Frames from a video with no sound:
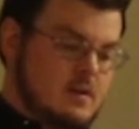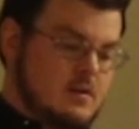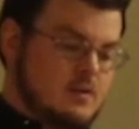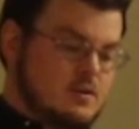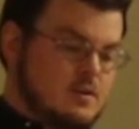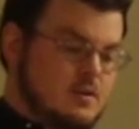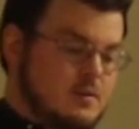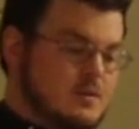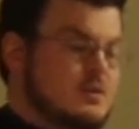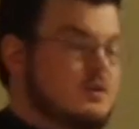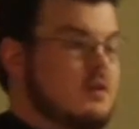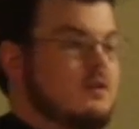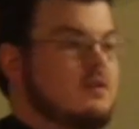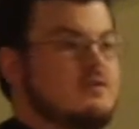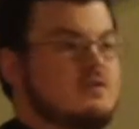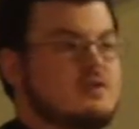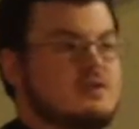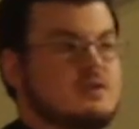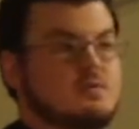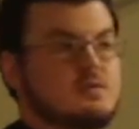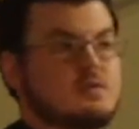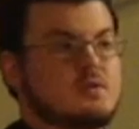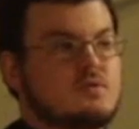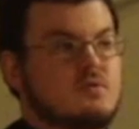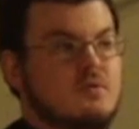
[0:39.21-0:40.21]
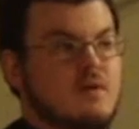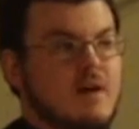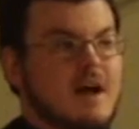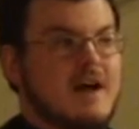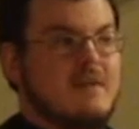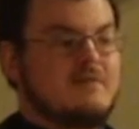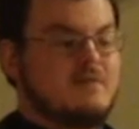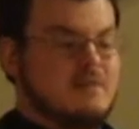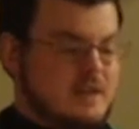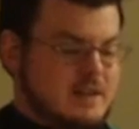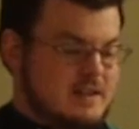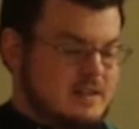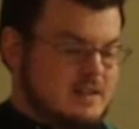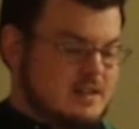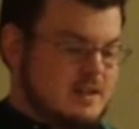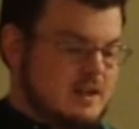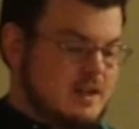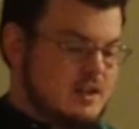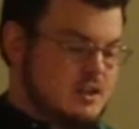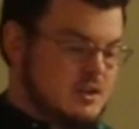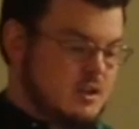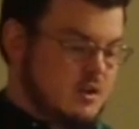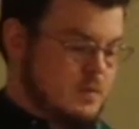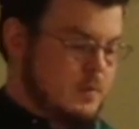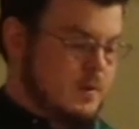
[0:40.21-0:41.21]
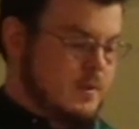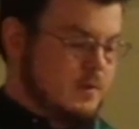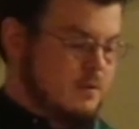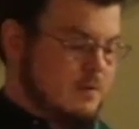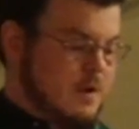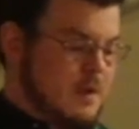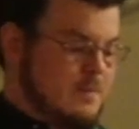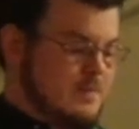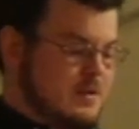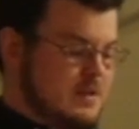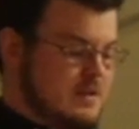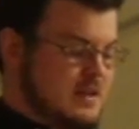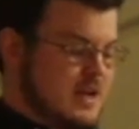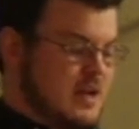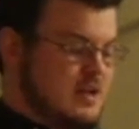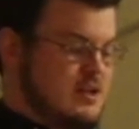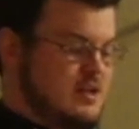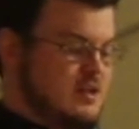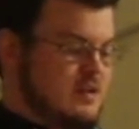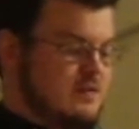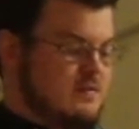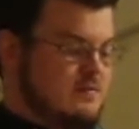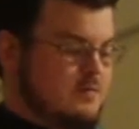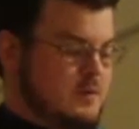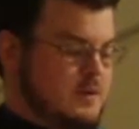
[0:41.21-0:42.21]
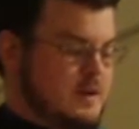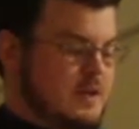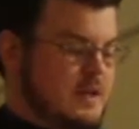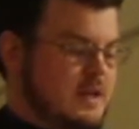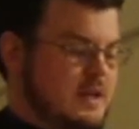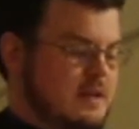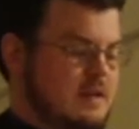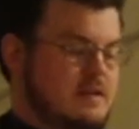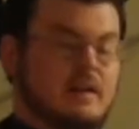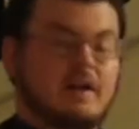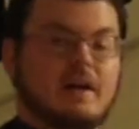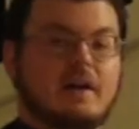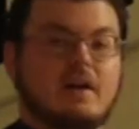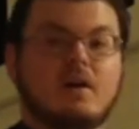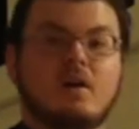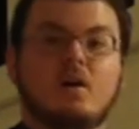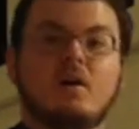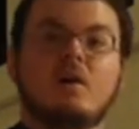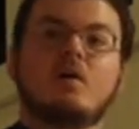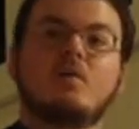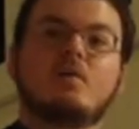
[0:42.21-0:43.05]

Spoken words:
So he turns to a traveling teacher with a reputation for healing.